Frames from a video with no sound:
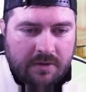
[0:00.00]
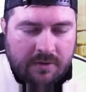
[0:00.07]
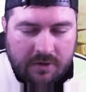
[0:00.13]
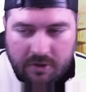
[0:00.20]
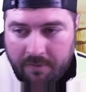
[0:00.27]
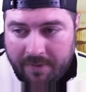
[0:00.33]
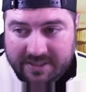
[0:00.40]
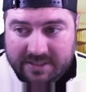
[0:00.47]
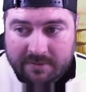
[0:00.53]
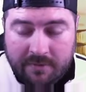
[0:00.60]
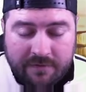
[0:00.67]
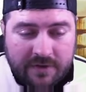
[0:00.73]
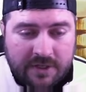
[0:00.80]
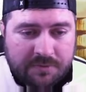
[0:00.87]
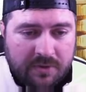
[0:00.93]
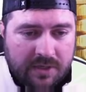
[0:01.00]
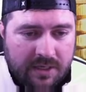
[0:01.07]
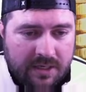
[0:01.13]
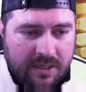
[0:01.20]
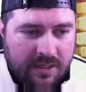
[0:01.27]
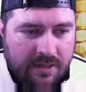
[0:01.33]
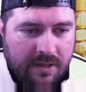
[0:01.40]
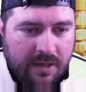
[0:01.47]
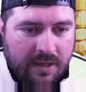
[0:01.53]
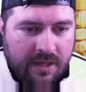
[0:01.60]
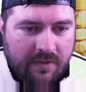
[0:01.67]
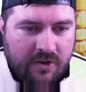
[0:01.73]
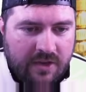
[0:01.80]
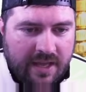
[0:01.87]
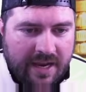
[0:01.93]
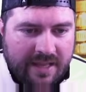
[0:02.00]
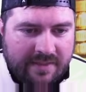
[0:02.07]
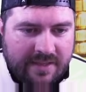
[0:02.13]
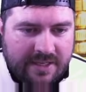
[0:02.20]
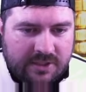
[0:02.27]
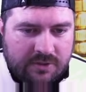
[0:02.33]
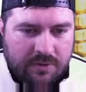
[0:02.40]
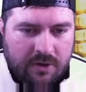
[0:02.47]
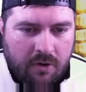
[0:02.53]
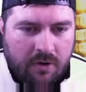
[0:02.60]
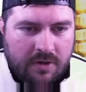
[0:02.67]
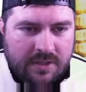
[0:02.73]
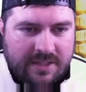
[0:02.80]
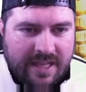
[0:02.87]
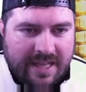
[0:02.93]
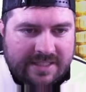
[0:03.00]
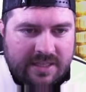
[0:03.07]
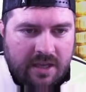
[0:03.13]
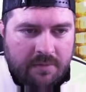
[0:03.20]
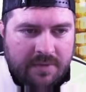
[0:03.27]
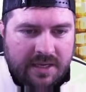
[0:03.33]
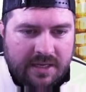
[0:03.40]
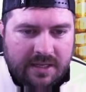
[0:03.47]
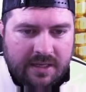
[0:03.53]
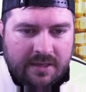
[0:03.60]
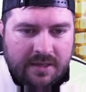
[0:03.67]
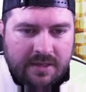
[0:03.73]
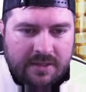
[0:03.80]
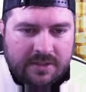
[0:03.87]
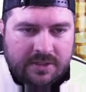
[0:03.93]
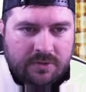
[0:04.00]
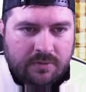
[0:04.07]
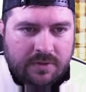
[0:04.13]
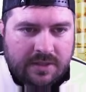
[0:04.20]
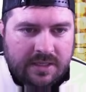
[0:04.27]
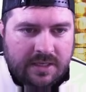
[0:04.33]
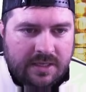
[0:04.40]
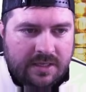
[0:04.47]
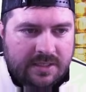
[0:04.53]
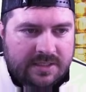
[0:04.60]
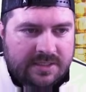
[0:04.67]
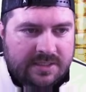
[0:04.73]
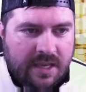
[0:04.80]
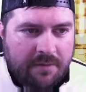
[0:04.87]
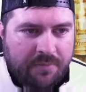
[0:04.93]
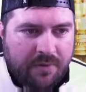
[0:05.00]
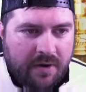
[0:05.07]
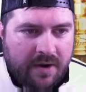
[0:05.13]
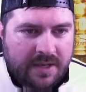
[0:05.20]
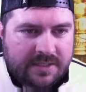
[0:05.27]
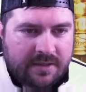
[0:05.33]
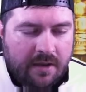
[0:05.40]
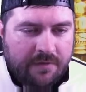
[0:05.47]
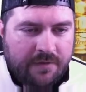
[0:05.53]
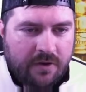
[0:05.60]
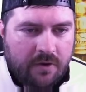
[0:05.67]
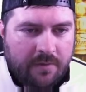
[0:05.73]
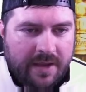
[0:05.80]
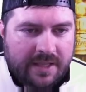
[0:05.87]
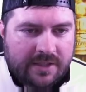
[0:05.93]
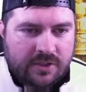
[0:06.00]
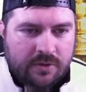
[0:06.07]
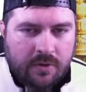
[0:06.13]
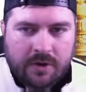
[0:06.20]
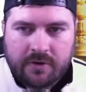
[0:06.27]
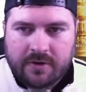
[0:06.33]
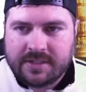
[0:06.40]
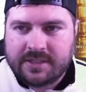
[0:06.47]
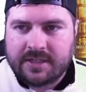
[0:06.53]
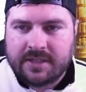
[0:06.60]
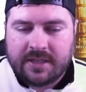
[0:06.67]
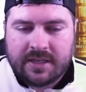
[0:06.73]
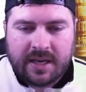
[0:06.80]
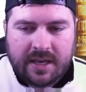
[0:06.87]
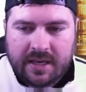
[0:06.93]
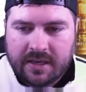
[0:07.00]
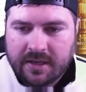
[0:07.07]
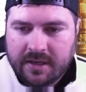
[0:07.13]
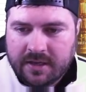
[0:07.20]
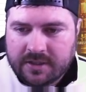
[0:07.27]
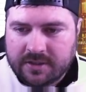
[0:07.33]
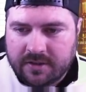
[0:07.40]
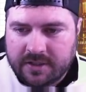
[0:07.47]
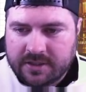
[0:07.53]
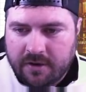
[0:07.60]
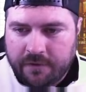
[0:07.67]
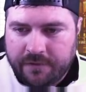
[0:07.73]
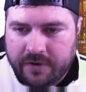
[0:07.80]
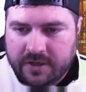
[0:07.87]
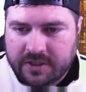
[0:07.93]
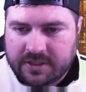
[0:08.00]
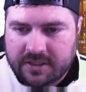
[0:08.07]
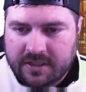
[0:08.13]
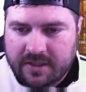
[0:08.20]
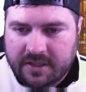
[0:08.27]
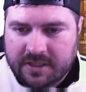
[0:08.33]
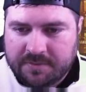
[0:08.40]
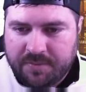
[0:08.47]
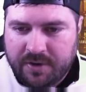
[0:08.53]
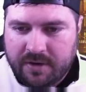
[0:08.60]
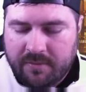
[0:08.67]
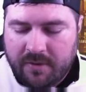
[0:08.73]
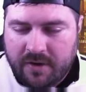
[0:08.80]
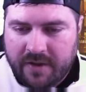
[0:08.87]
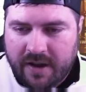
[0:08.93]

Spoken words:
you're about to see me finish putting in, and then you got to add these 3 cards. That's how I'm getting to the set price of him at 210K. So let's go finish it and let's put him on the